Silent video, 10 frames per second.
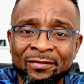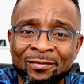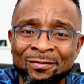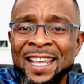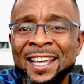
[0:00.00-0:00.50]

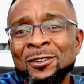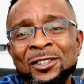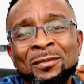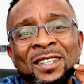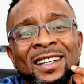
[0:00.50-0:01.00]
Mayegun,
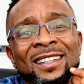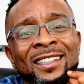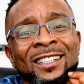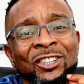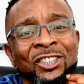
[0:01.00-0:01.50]
something is in
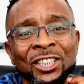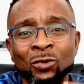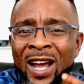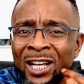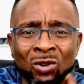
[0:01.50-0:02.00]
your shin.
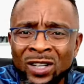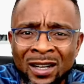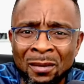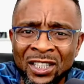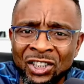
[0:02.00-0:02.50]
Why are you looking at
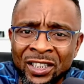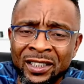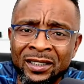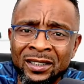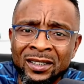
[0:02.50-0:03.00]
my shin?
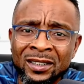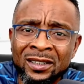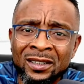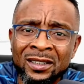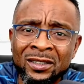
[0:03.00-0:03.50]

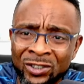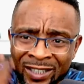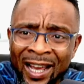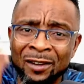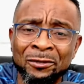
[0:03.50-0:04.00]
You
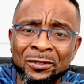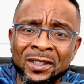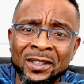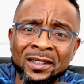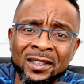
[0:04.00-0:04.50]
deaf.
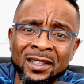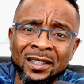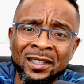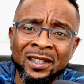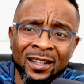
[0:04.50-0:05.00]

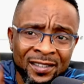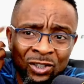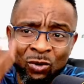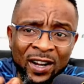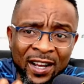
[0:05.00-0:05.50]
Listen to
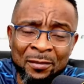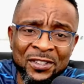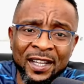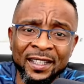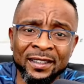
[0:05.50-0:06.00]
what I am
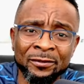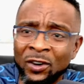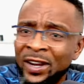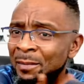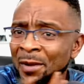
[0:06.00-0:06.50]
saying.
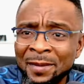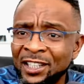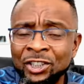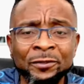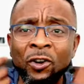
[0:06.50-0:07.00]
Forget about my
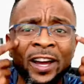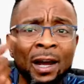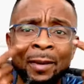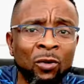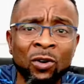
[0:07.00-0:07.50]
shin. Forget
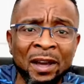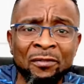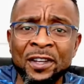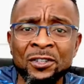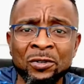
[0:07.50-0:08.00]
about what my
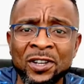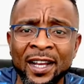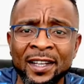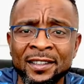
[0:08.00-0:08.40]
face looks like.